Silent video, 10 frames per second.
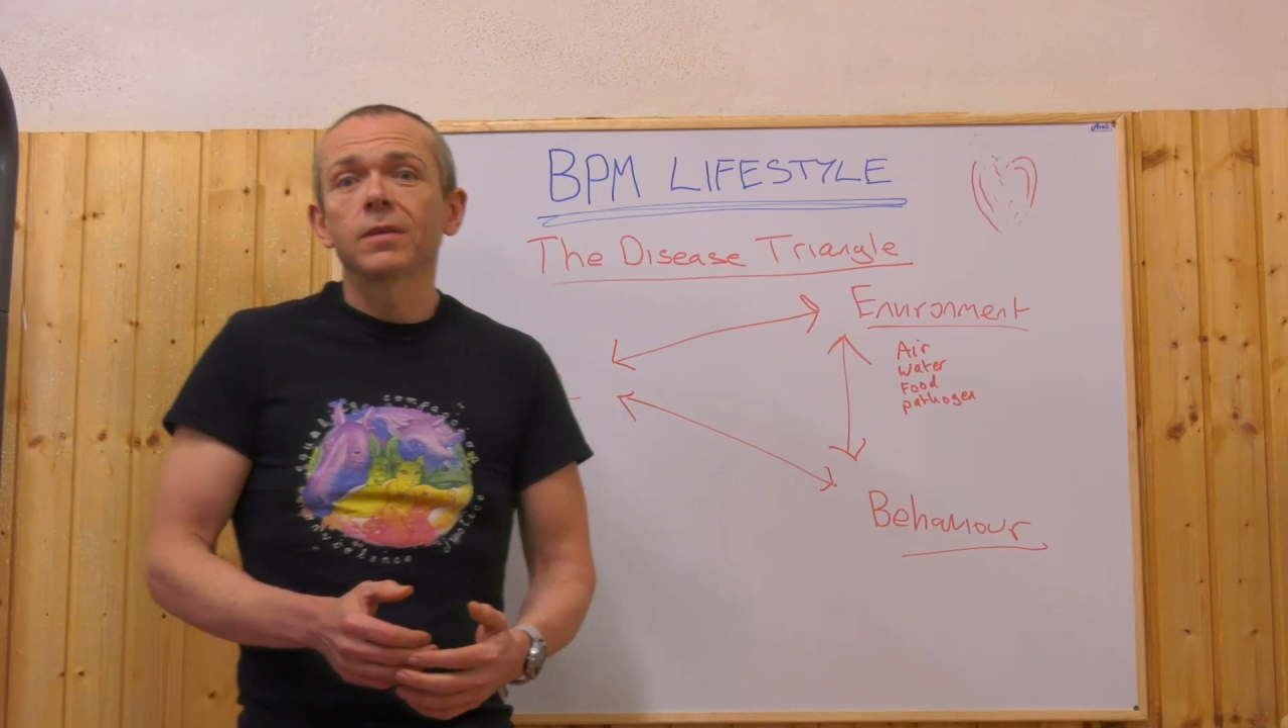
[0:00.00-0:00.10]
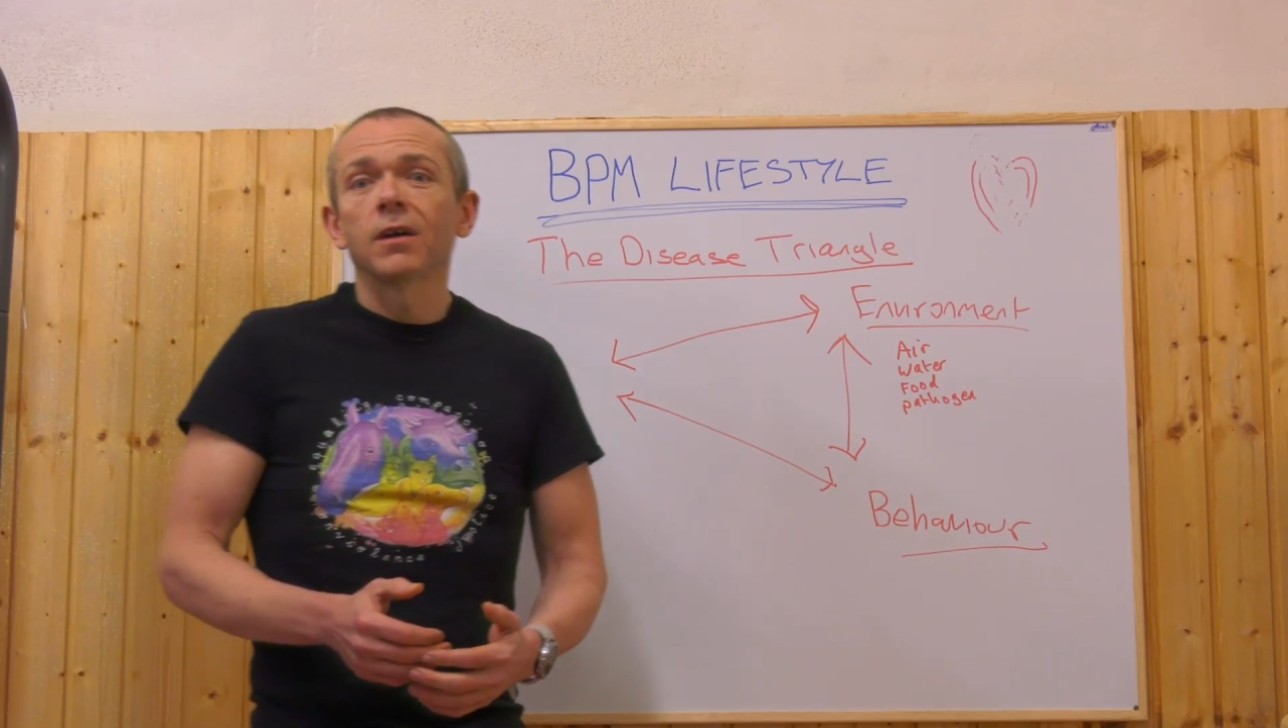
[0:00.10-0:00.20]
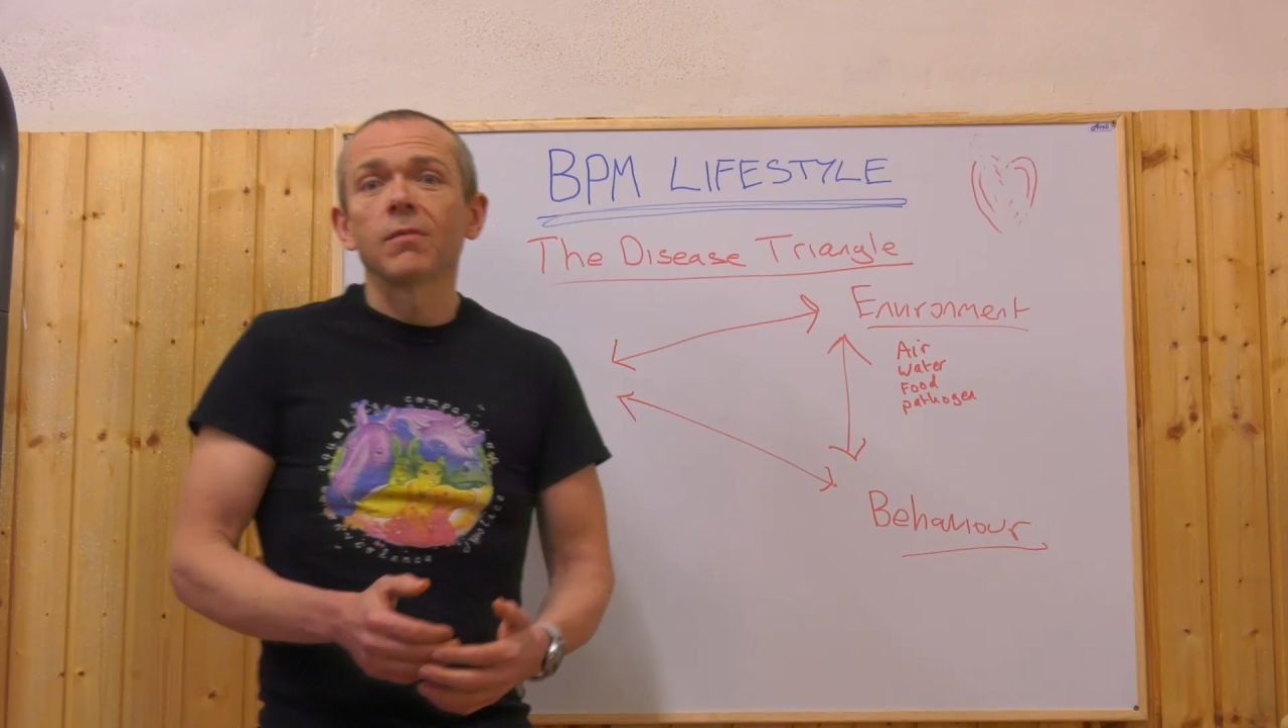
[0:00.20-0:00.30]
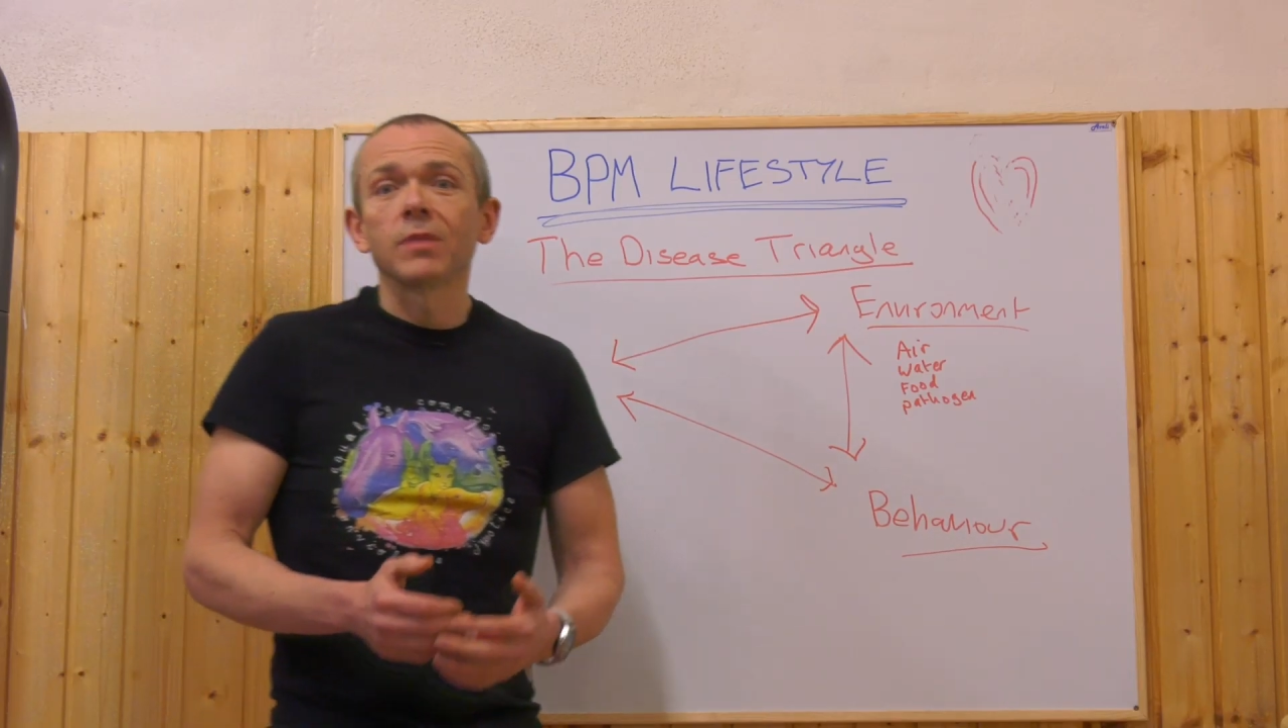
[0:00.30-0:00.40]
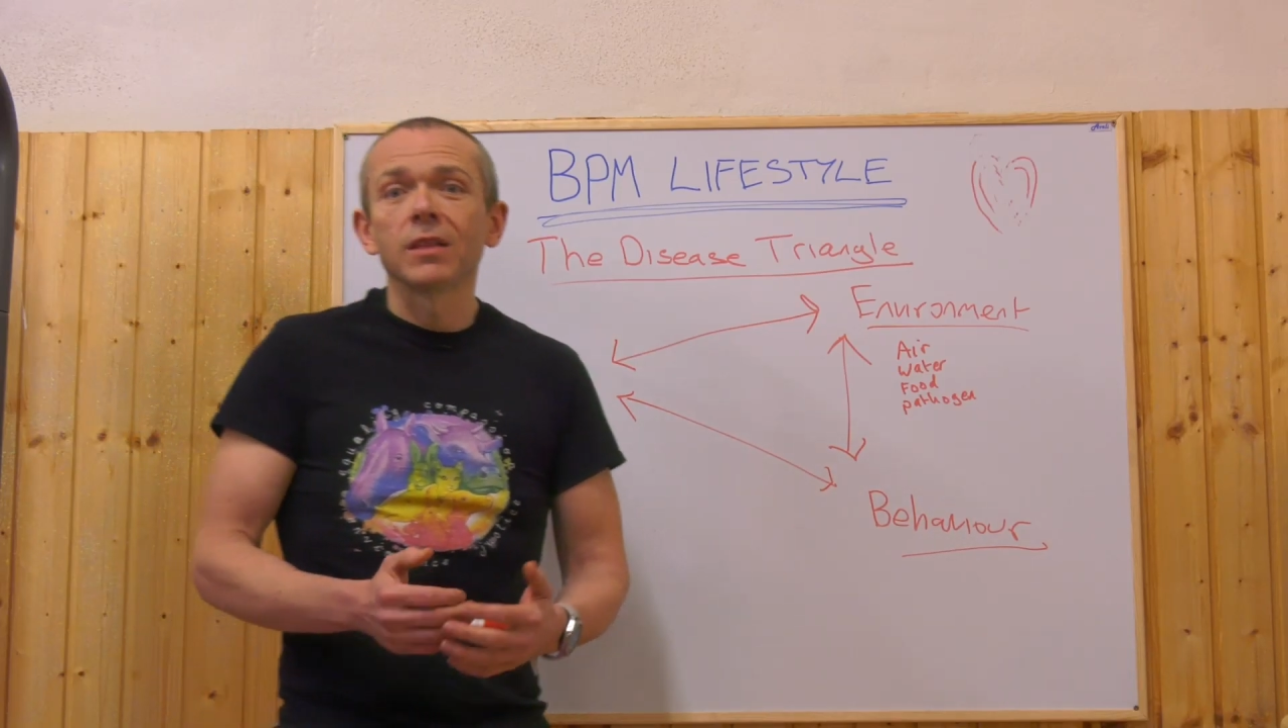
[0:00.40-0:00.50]

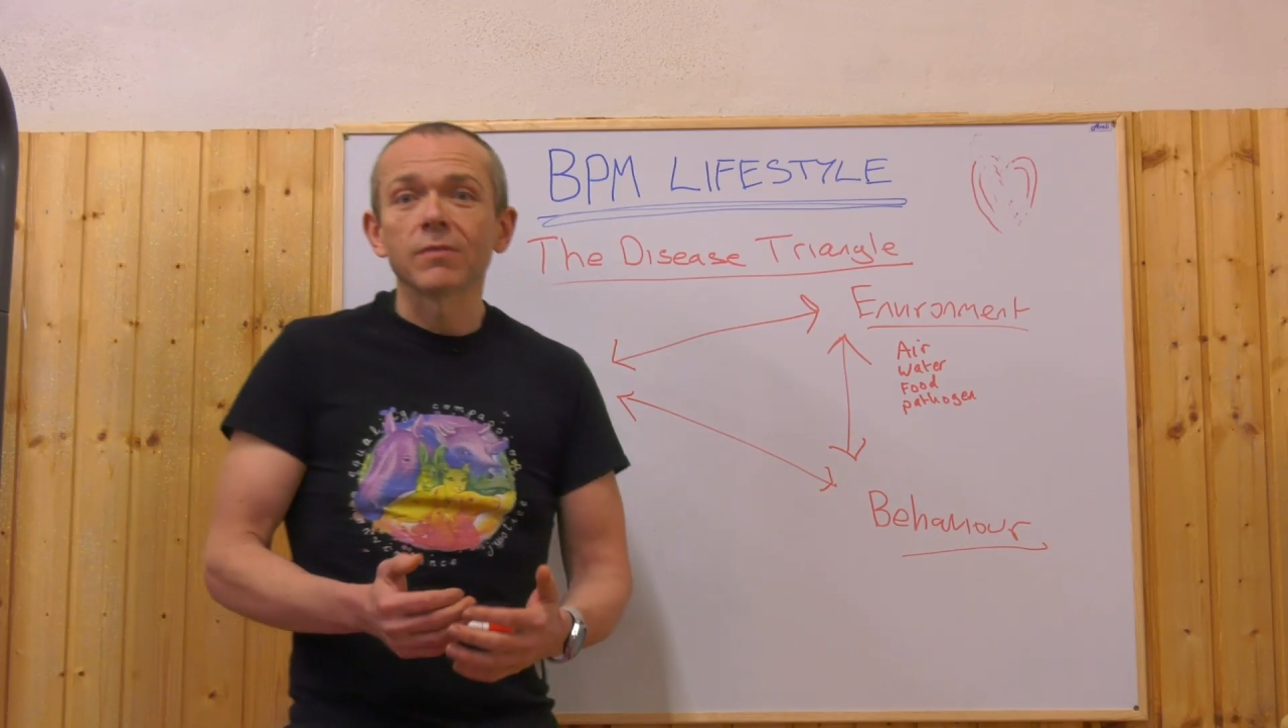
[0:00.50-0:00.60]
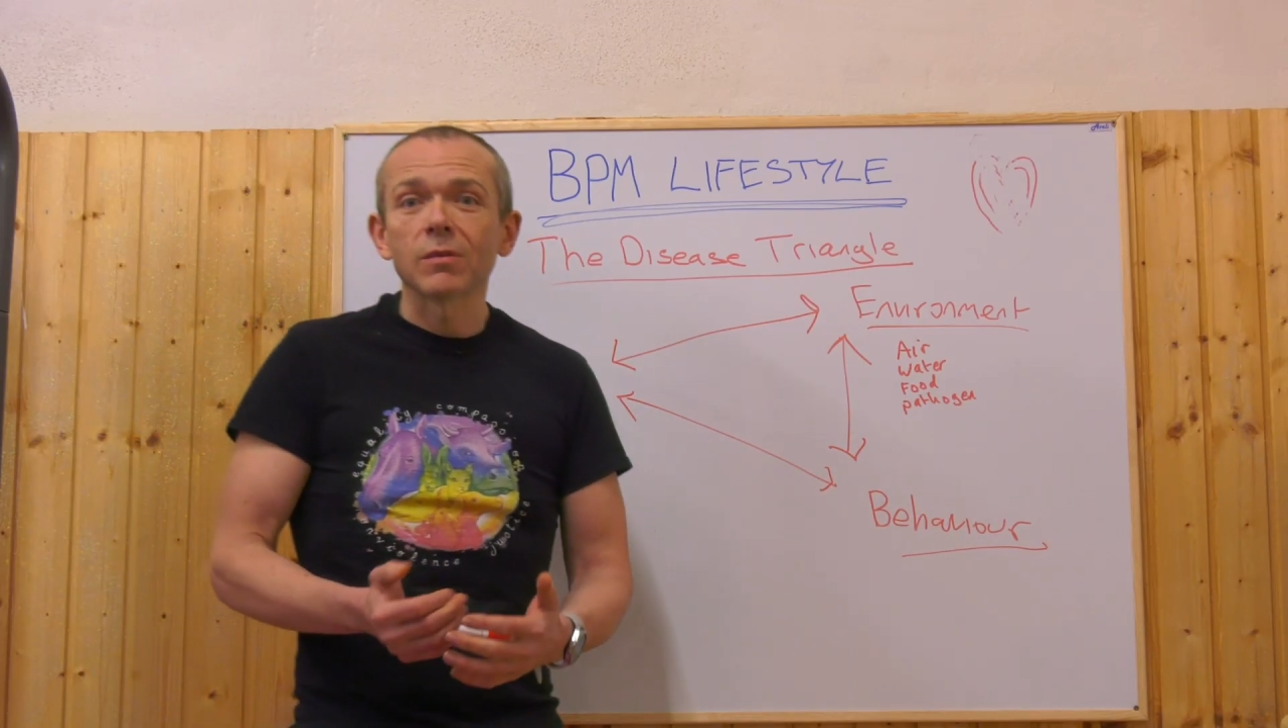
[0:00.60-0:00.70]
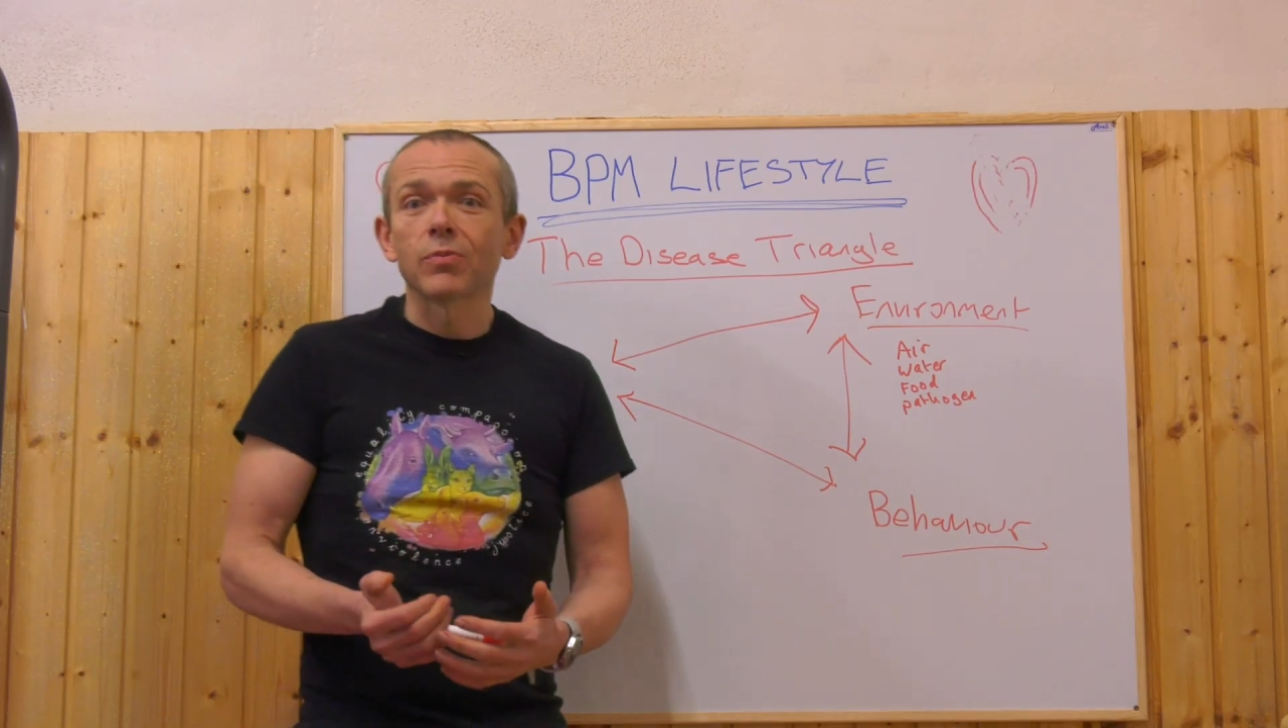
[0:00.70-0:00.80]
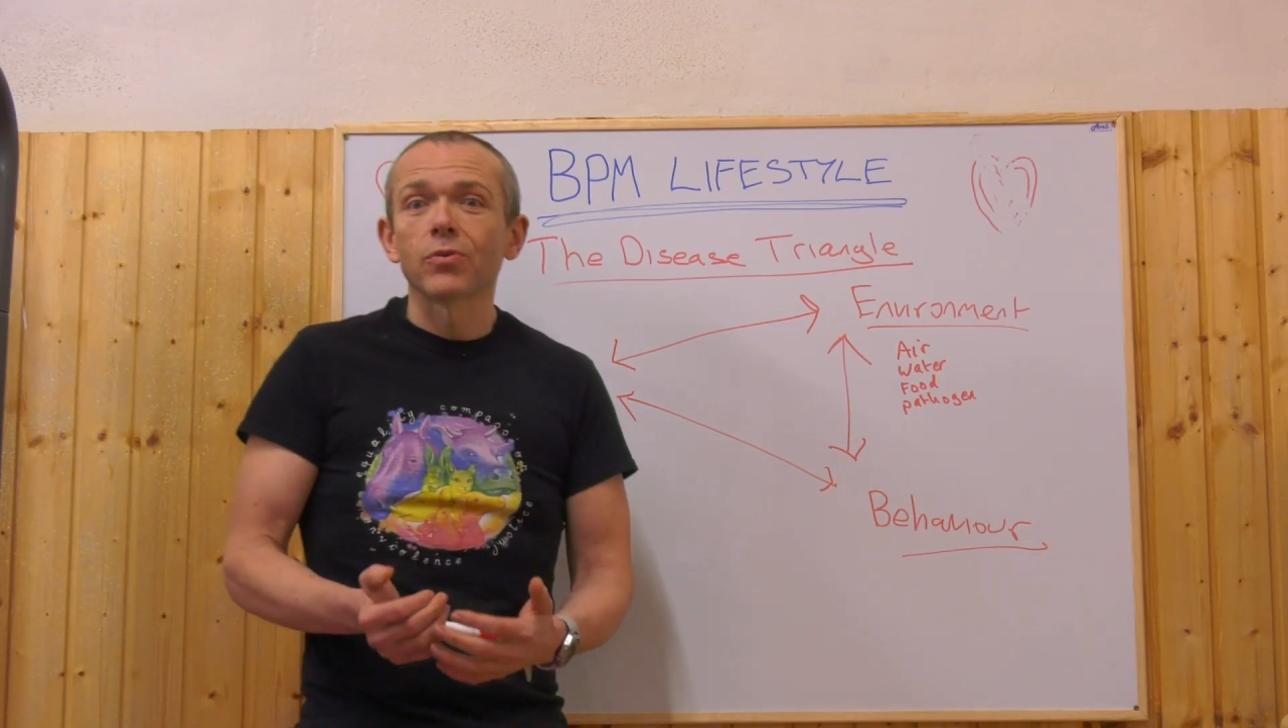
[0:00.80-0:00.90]
I'm living